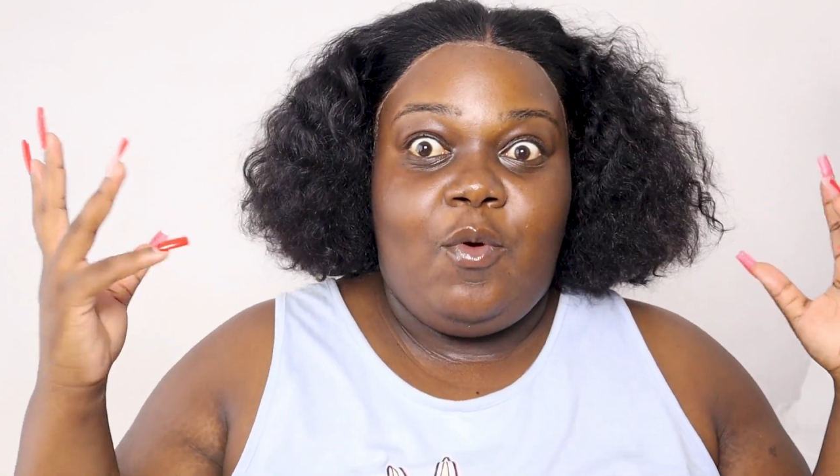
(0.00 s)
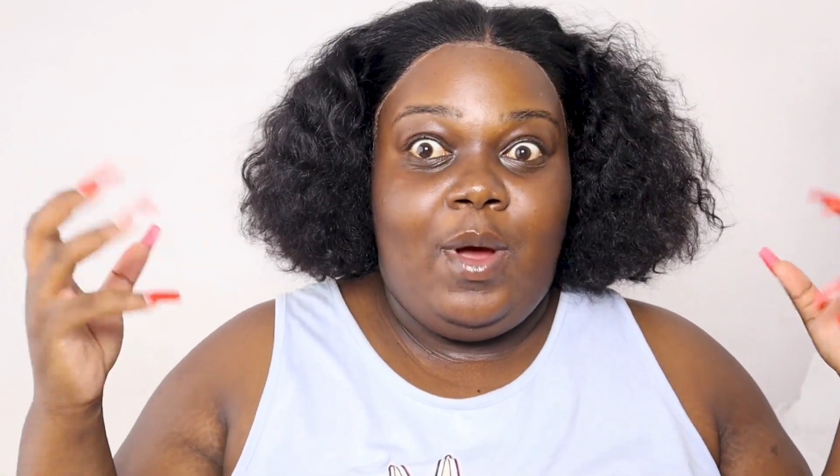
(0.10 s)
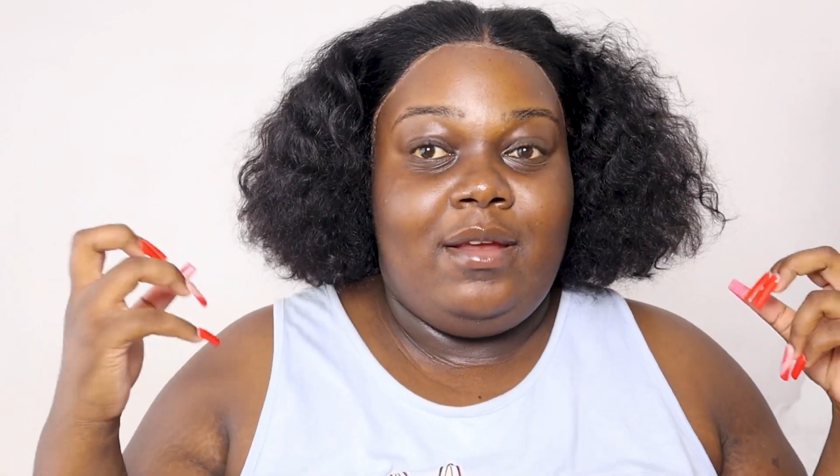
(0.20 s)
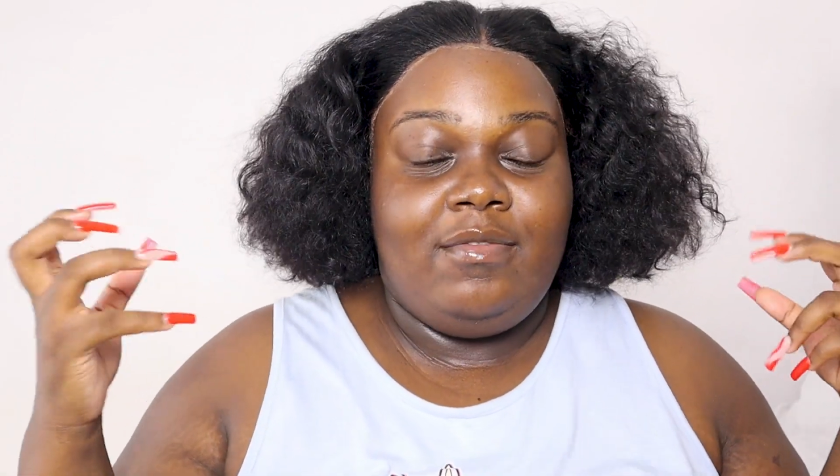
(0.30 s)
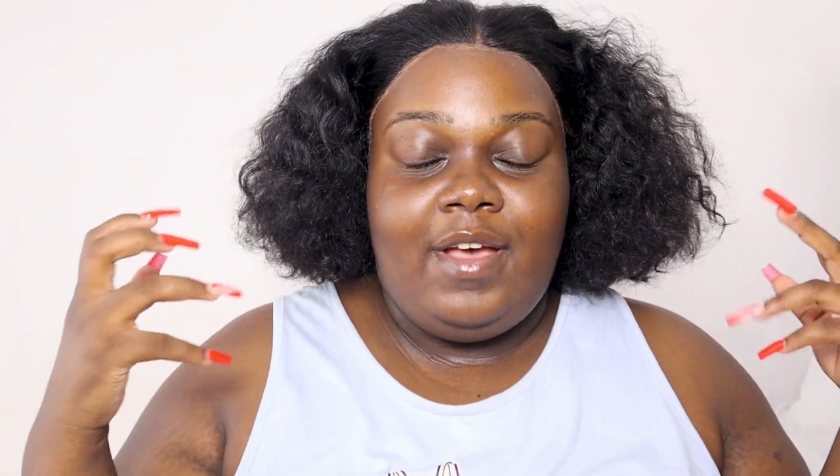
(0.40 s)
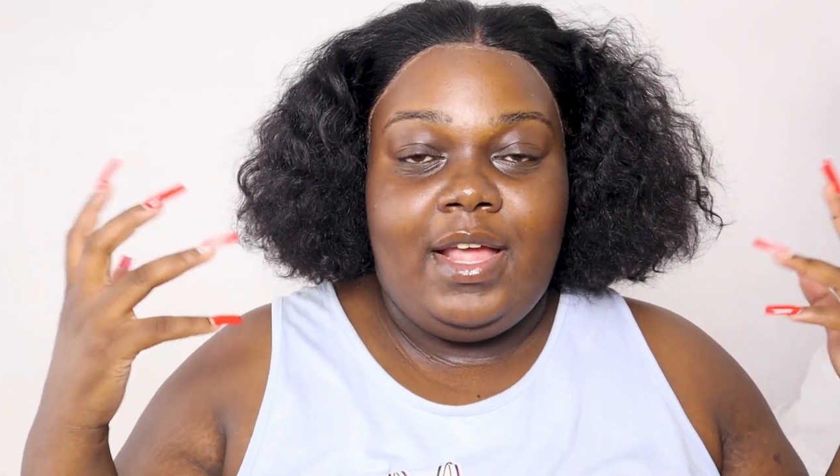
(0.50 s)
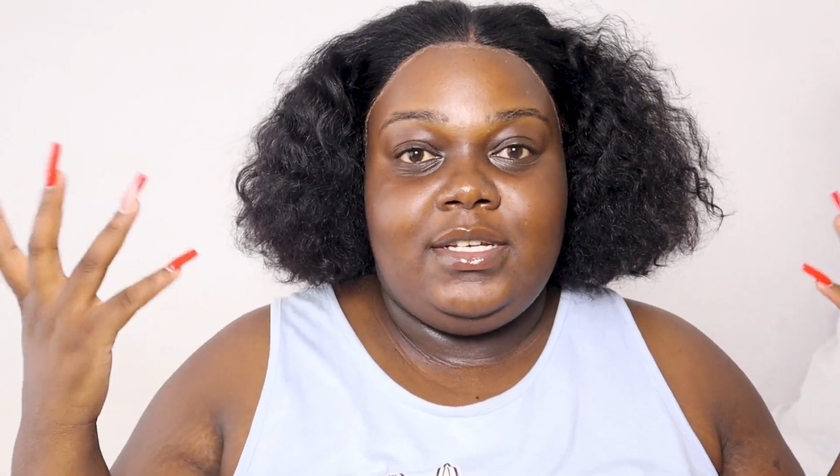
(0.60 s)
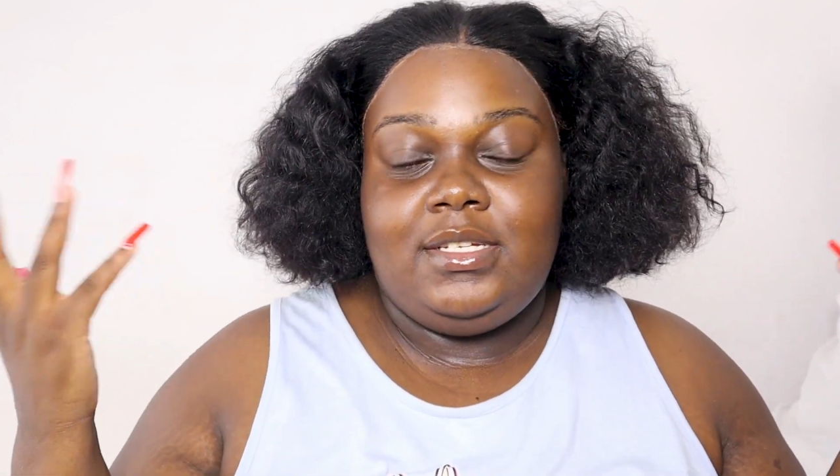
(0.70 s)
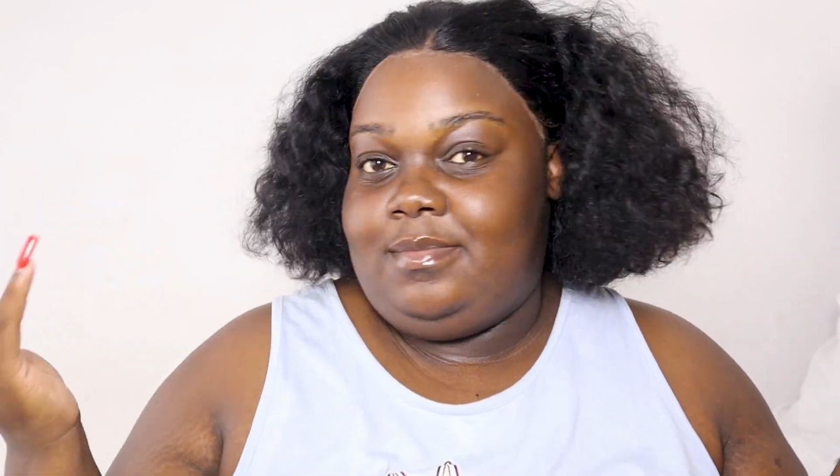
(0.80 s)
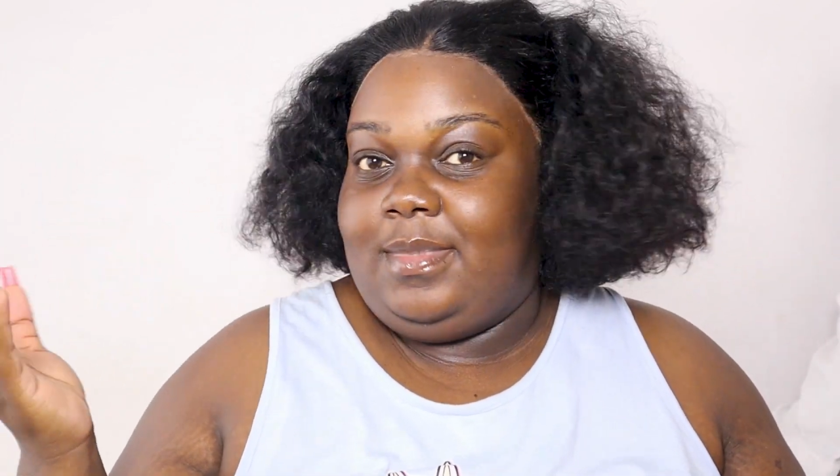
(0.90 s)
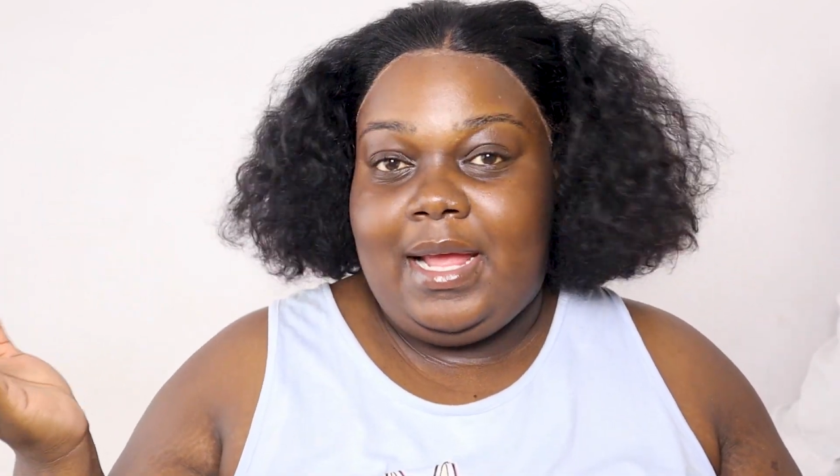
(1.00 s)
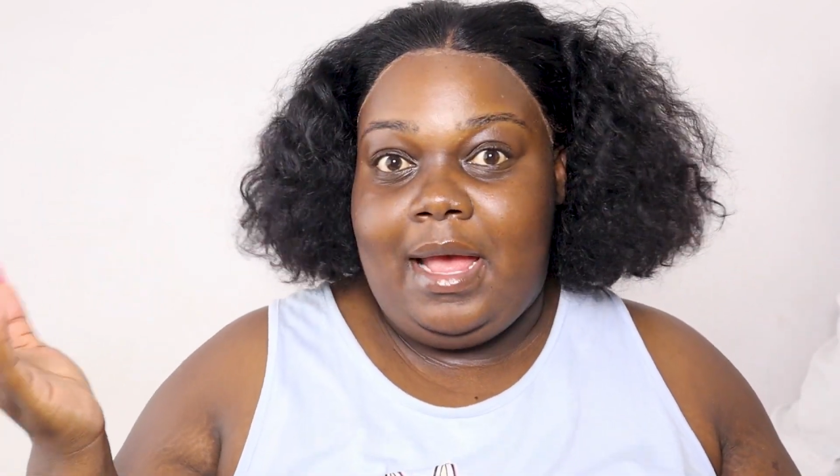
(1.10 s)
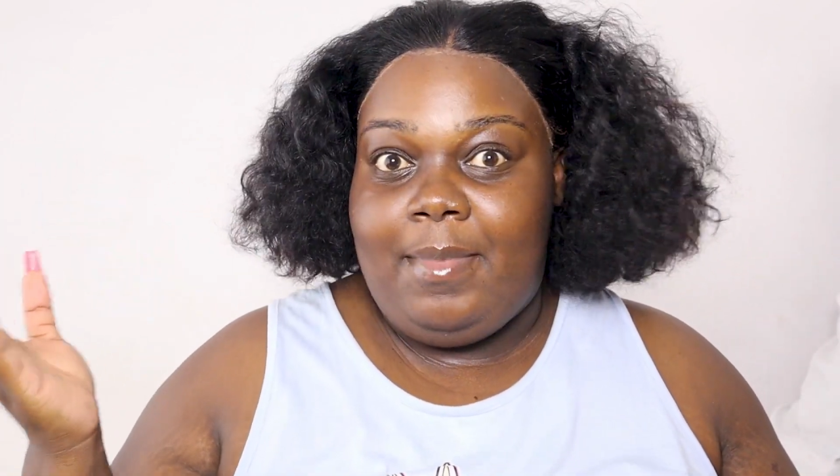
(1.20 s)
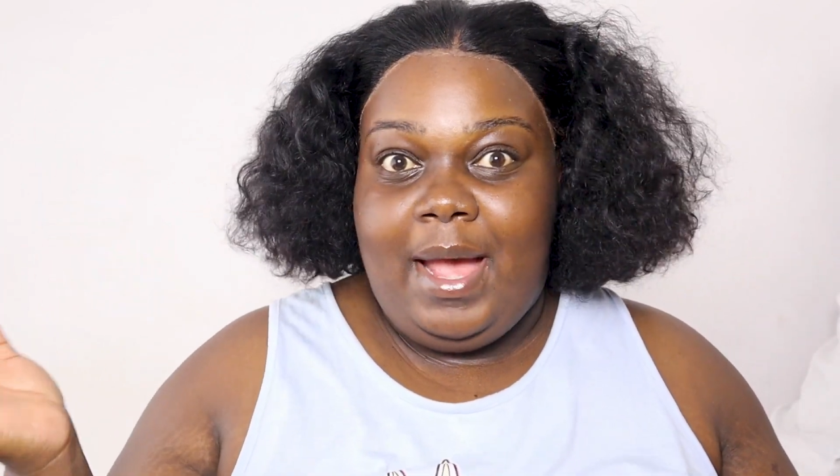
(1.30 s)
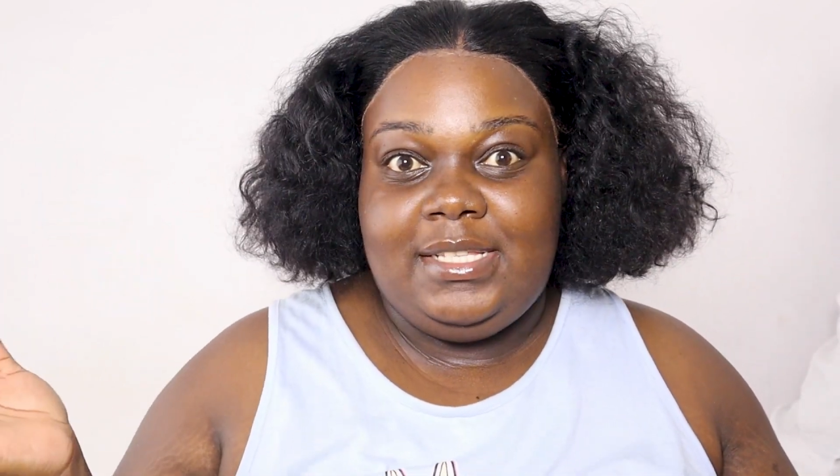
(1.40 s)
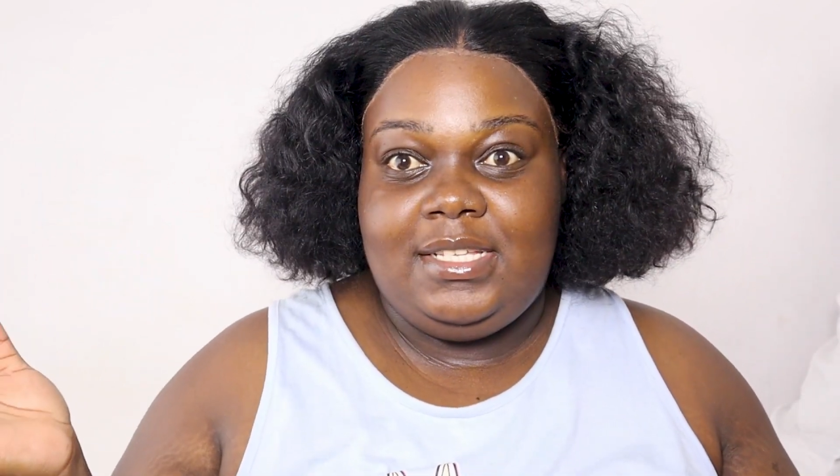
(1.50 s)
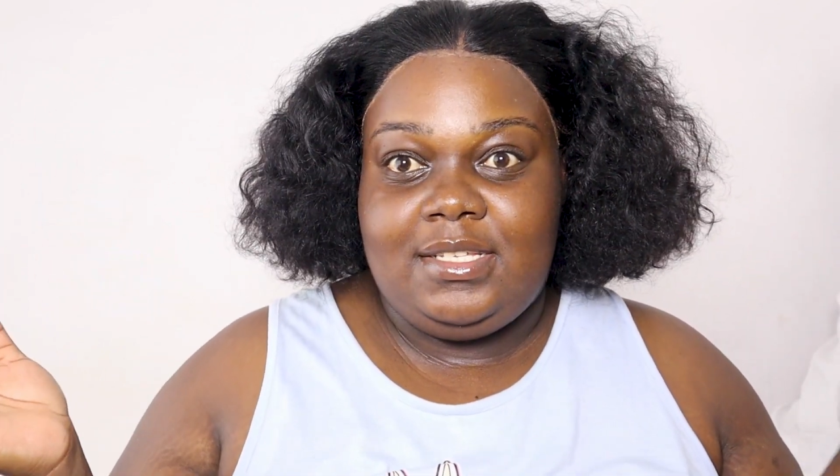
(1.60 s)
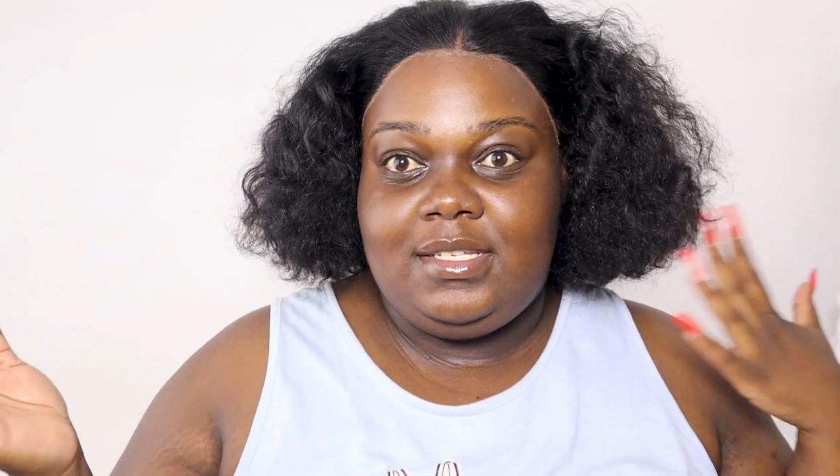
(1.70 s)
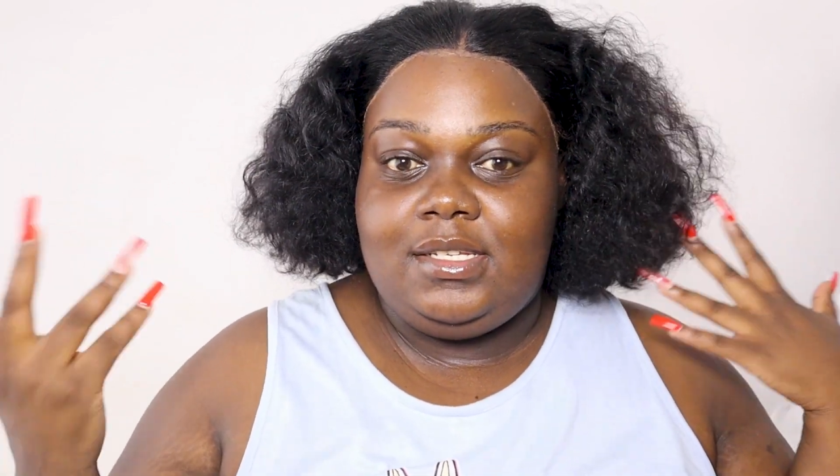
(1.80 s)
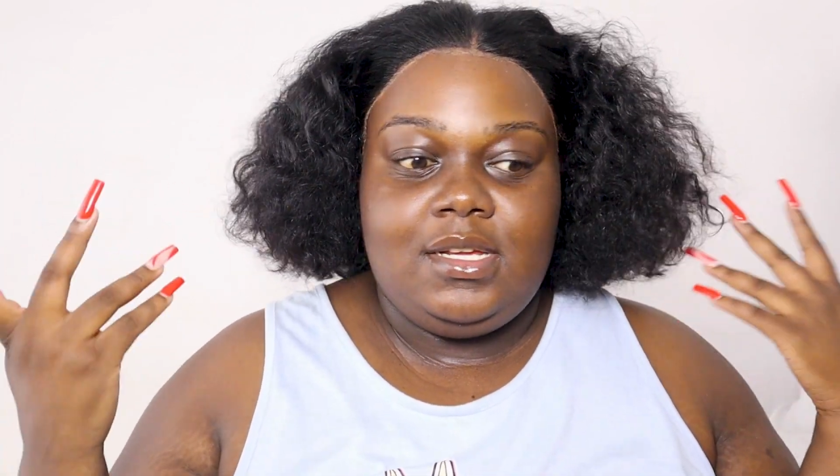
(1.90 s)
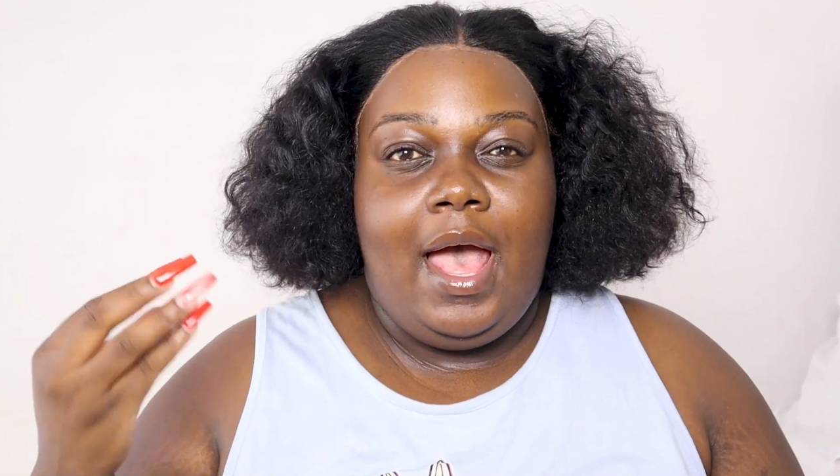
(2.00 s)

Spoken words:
qualified makeup artist.